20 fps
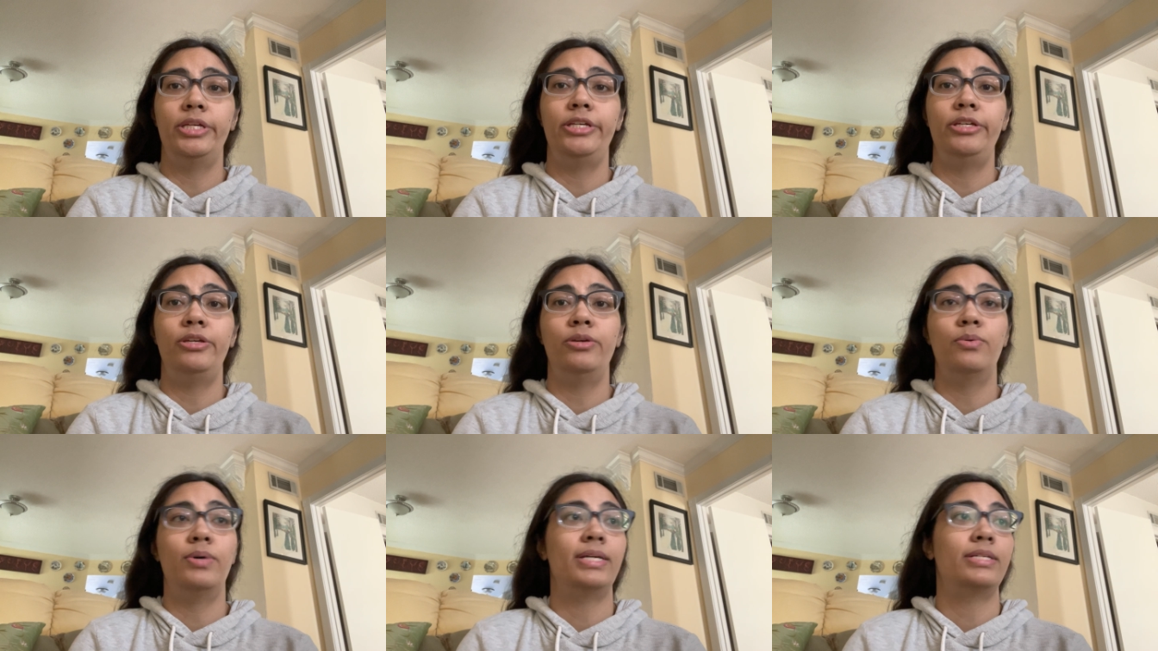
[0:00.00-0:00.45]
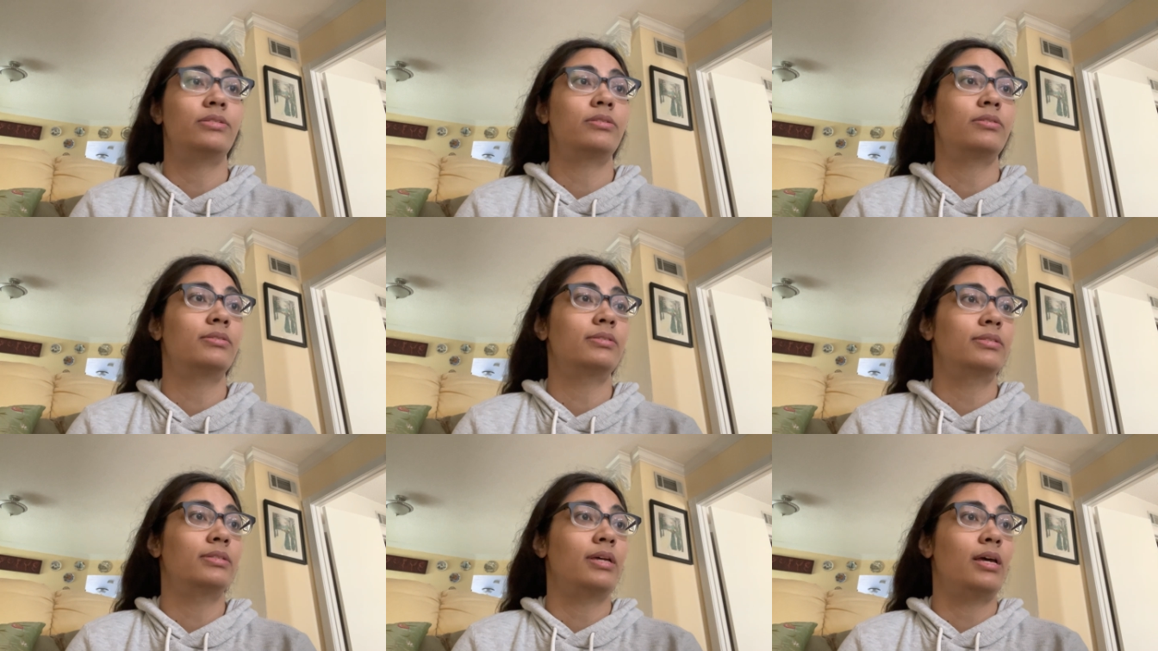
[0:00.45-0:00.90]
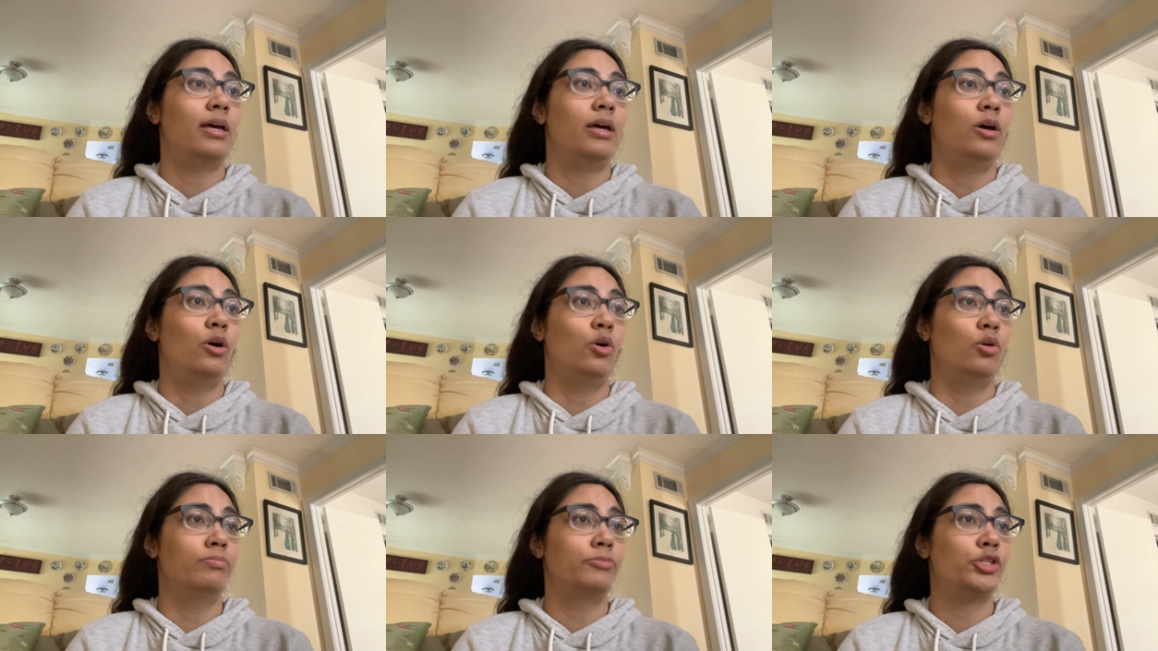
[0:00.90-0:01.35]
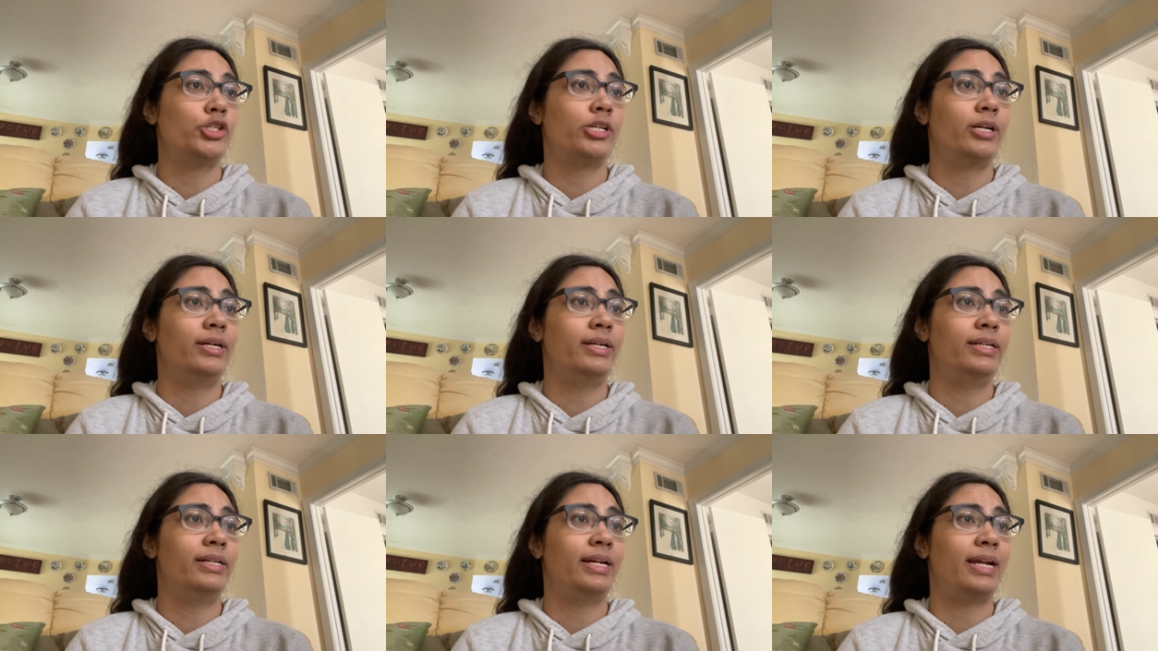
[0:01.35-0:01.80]
US home
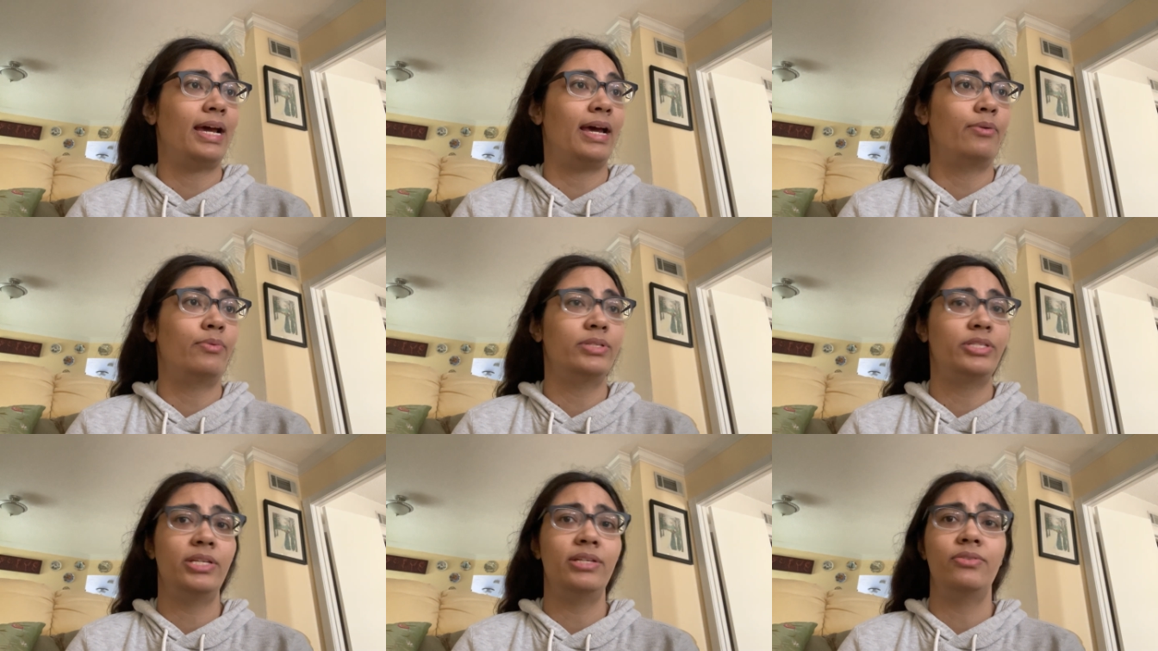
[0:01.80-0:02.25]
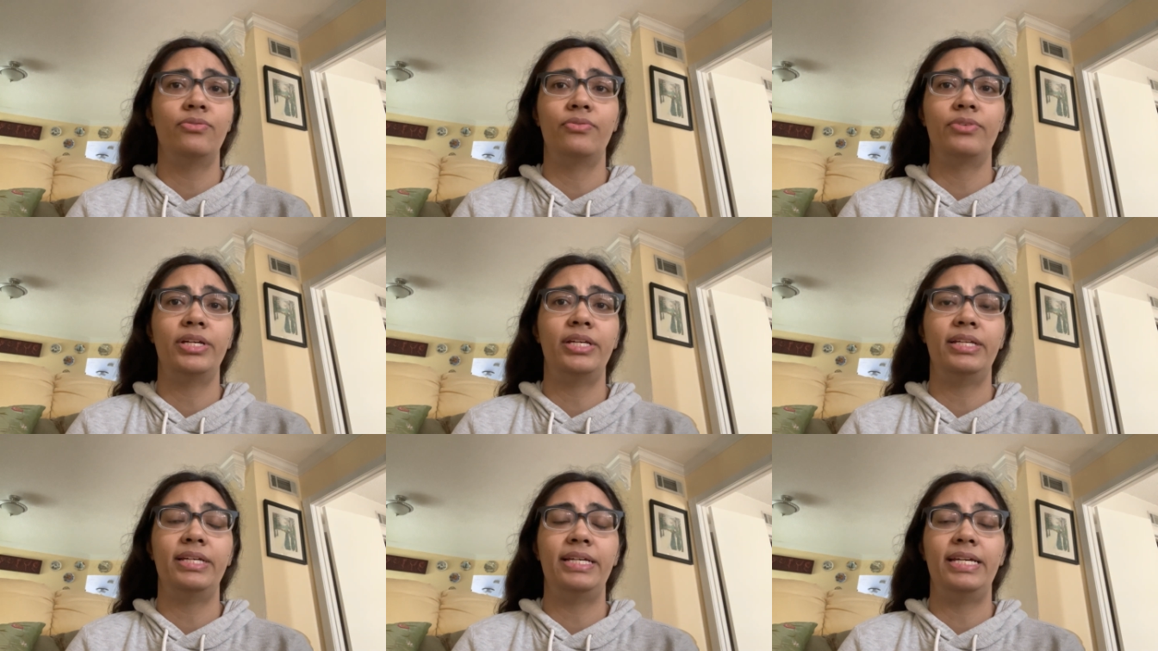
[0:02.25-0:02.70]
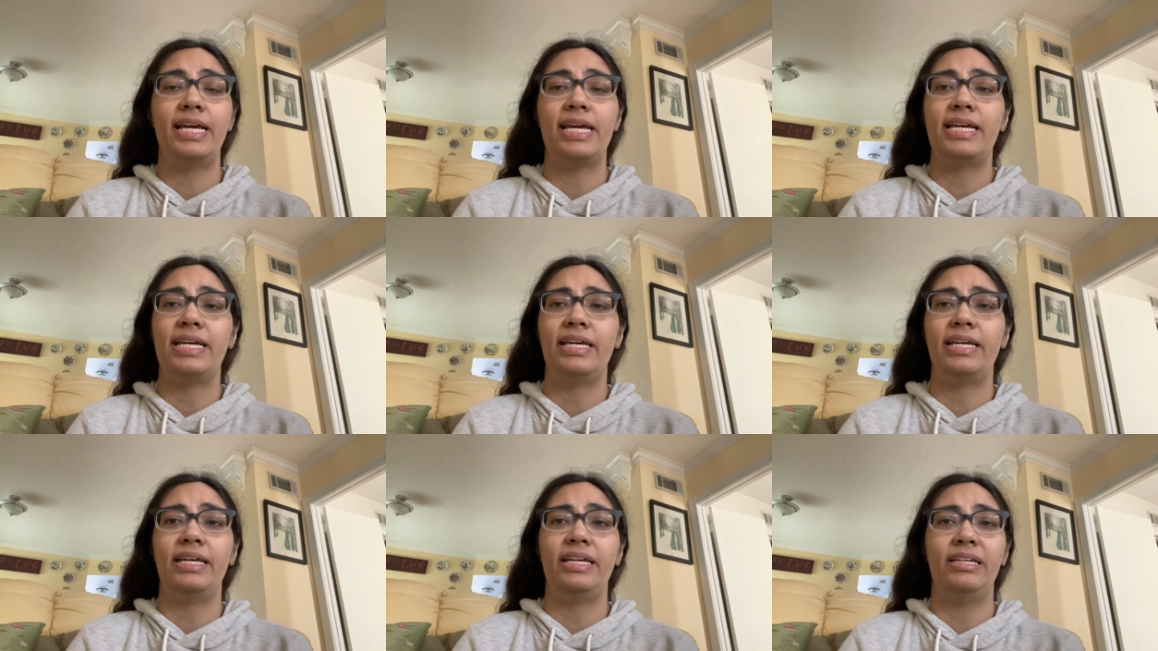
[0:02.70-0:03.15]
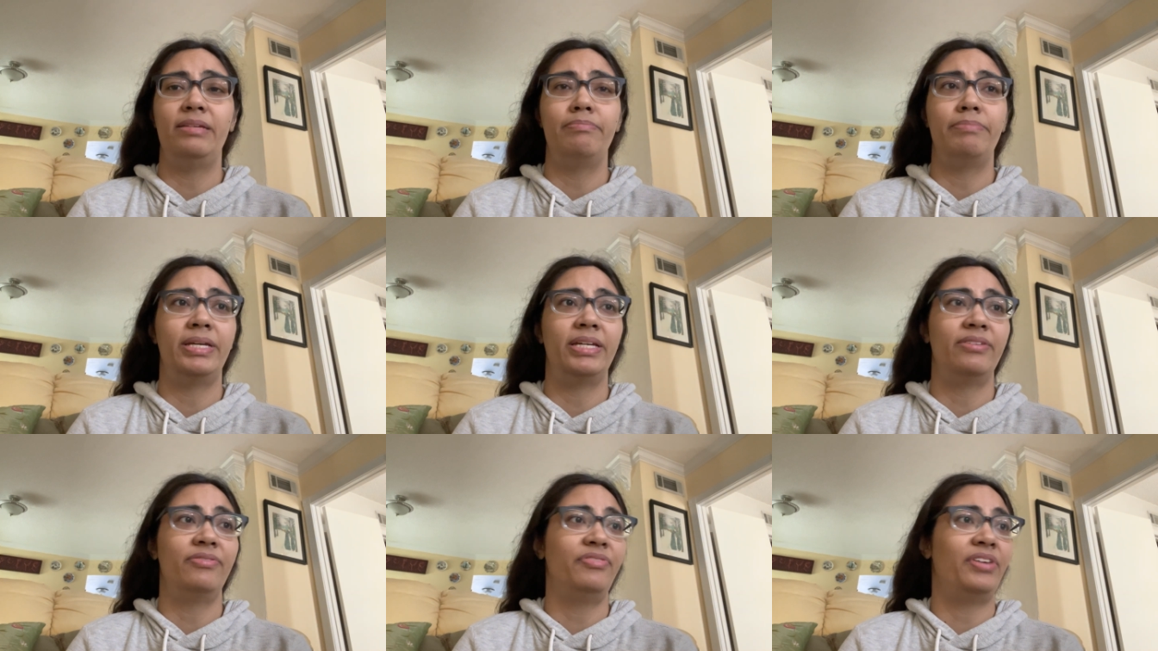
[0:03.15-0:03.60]
shirt, I wasn't really a
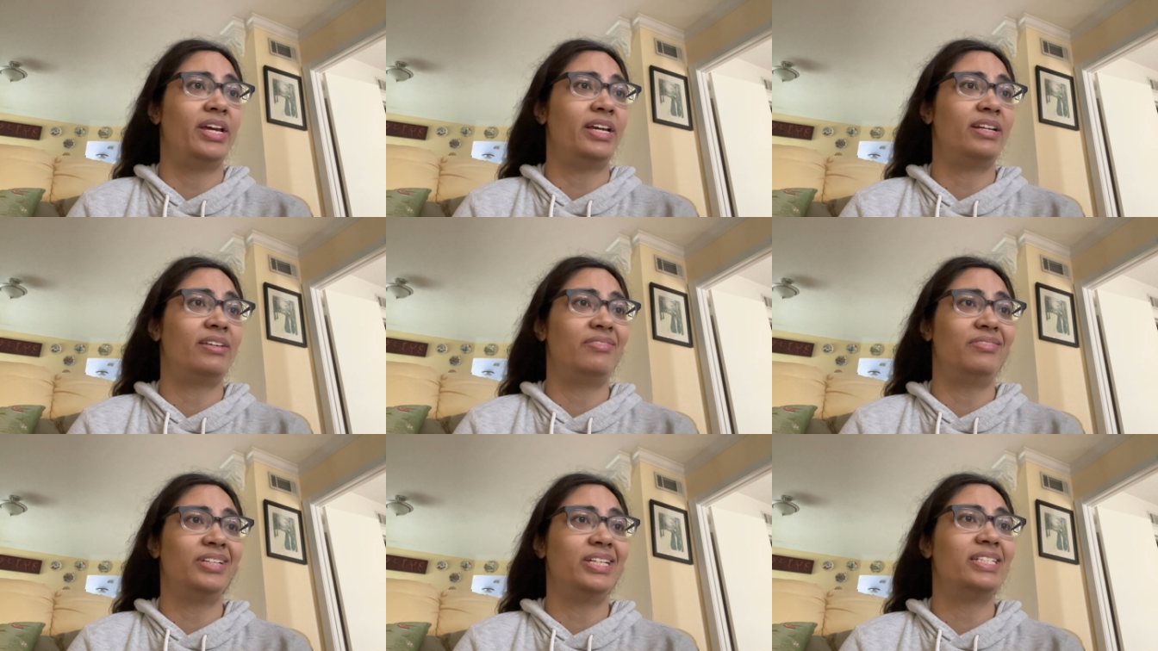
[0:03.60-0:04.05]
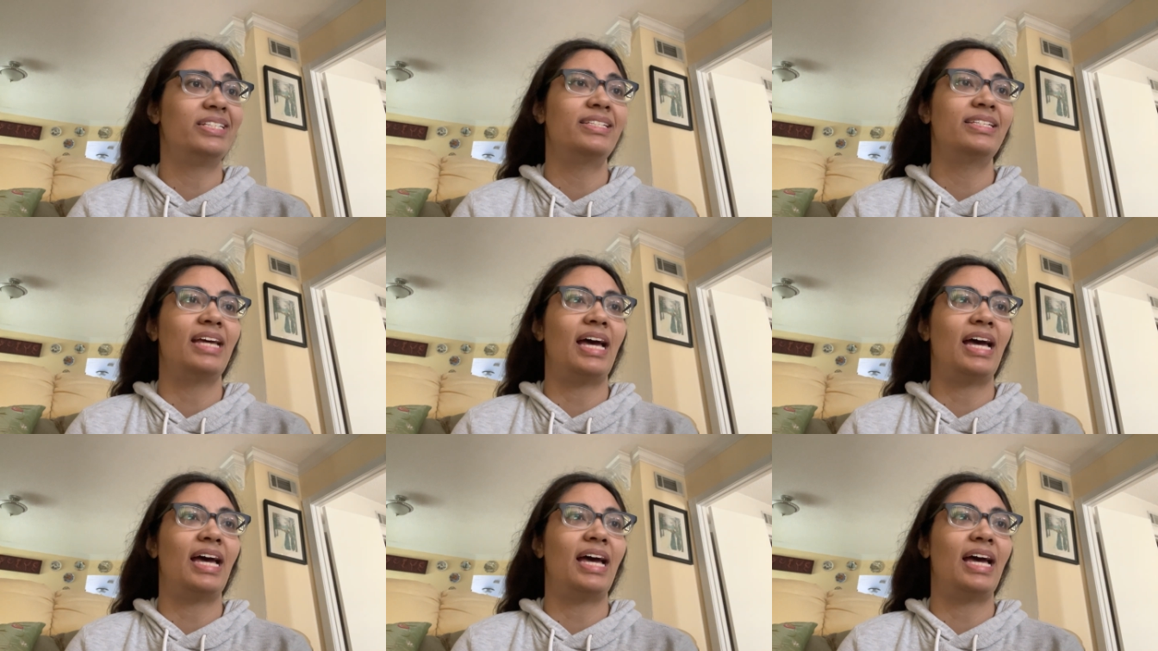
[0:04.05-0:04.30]
big fan of it.